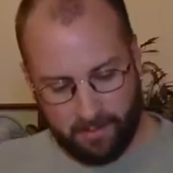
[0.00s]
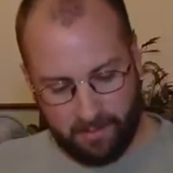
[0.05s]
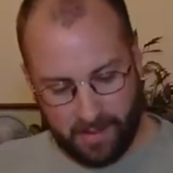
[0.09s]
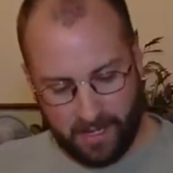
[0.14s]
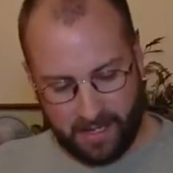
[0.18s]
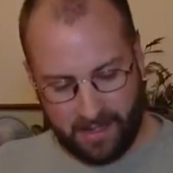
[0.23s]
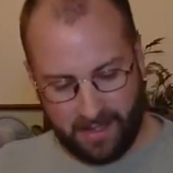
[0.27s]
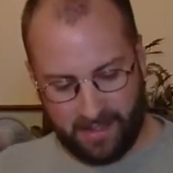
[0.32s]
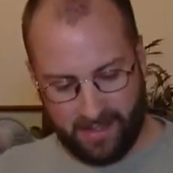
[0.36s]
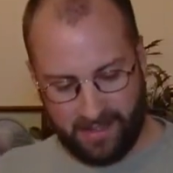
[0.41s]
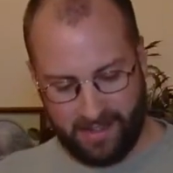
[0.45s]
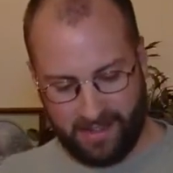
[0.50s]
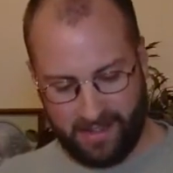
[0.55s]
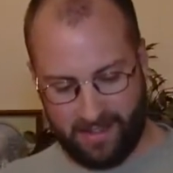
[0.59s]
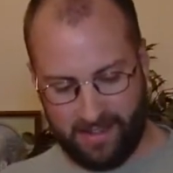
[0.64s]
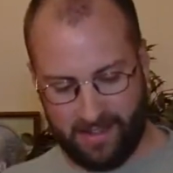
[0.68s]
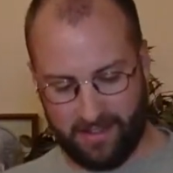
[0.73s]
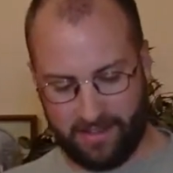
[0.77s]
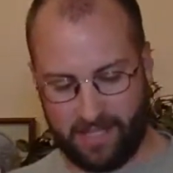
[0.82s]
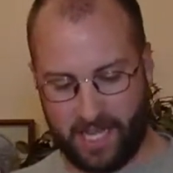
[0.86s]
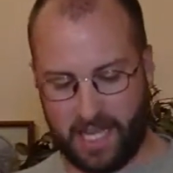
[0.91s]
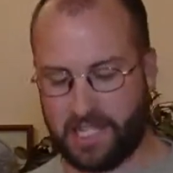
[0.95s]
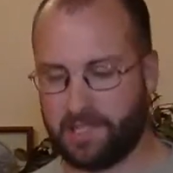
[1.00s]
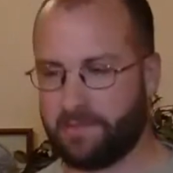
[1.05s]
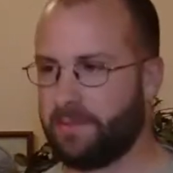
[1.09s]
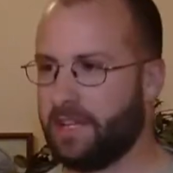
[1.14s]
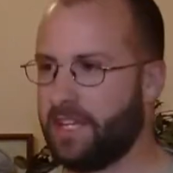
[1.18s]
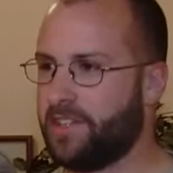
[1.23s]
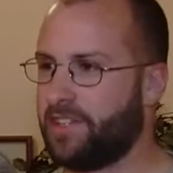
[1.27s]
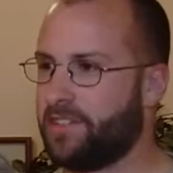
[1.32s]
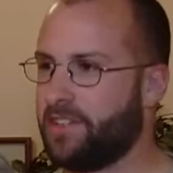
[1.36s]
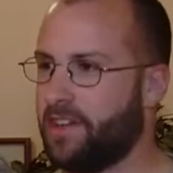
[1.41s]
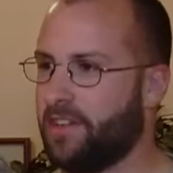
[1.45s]
But that's
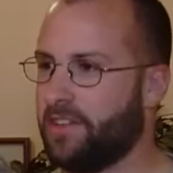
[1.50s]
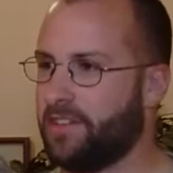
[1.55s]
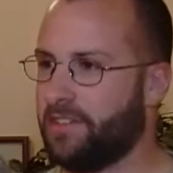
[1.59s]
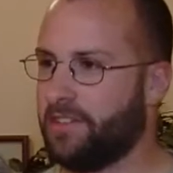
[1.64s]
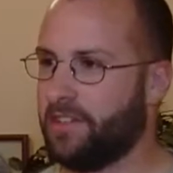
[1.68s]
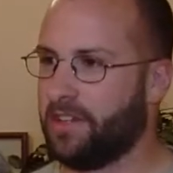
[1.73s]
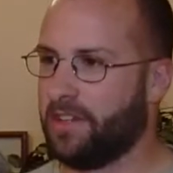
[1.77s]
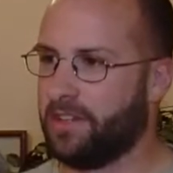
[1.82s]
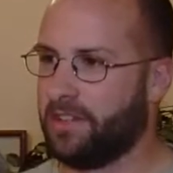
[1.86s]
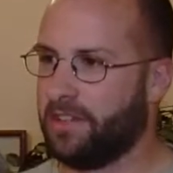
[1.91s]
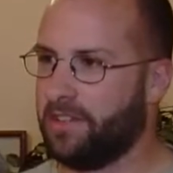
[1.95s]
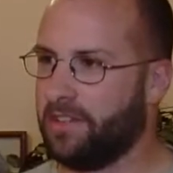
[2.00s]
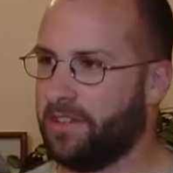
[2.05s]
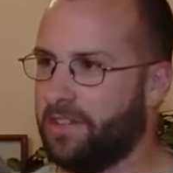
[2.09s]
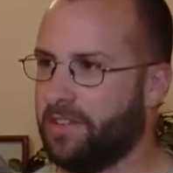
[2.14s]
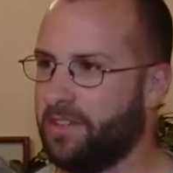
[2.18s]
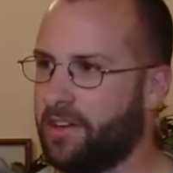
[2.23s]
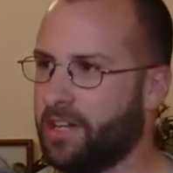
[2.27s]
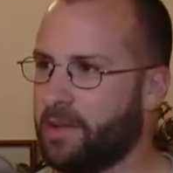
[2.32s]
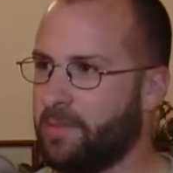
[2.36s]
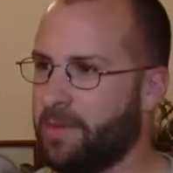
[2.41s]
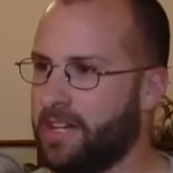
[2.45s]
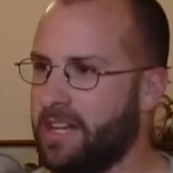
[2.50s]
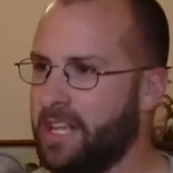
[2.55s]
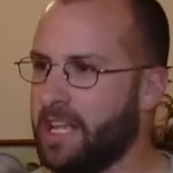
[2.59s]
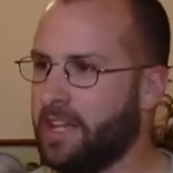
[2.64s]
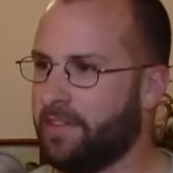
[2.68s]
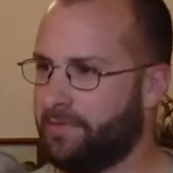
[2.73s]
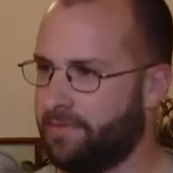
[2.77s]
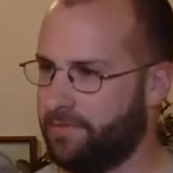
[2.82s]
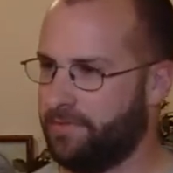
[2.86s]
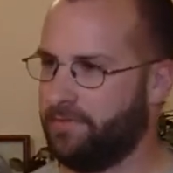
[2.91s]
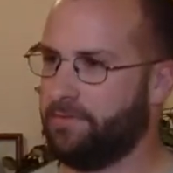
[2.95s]
based on the argument,
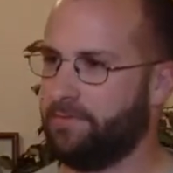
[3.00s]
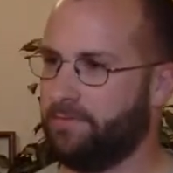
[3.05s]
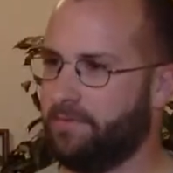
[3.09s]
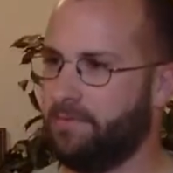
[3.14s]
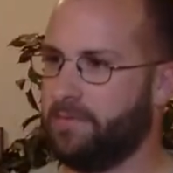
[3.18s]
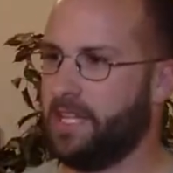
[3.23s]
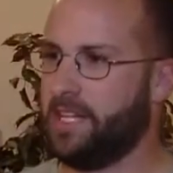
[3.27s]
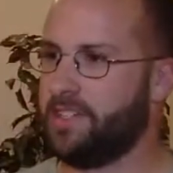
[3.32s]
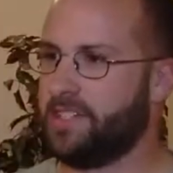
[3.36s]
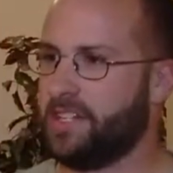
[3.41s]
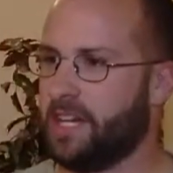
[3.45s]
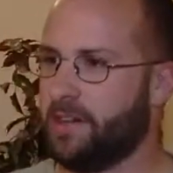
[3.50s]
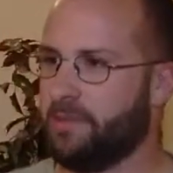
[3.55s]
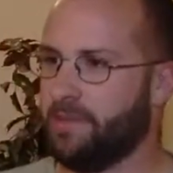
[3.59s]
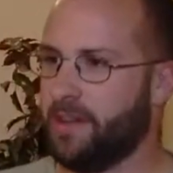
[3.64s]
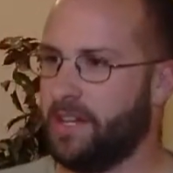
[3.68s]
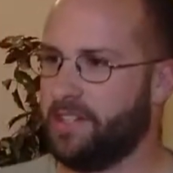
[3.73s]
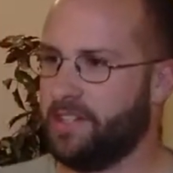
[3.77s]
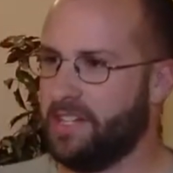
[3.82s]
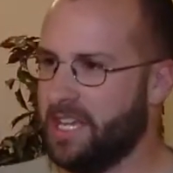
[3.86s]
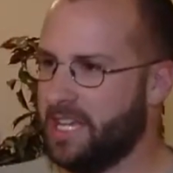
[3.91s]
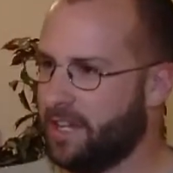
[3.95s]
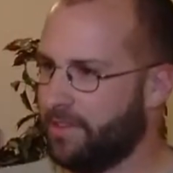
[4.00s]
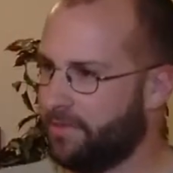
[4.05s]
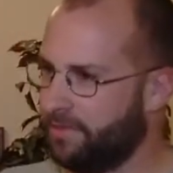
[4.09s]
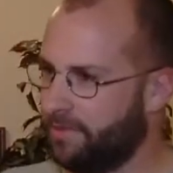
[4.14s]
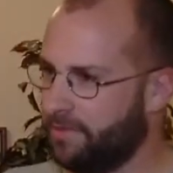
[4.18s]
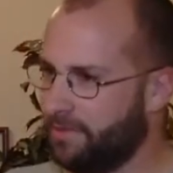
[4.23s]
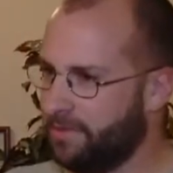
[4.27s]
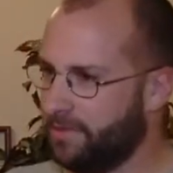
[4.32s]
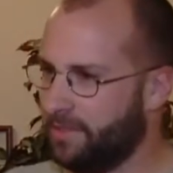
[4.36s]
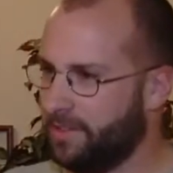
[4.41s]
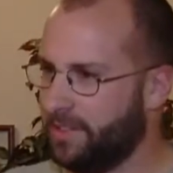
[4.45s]
if he's not raised,
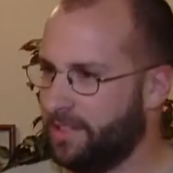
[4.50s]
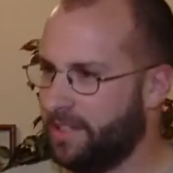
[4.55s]
if.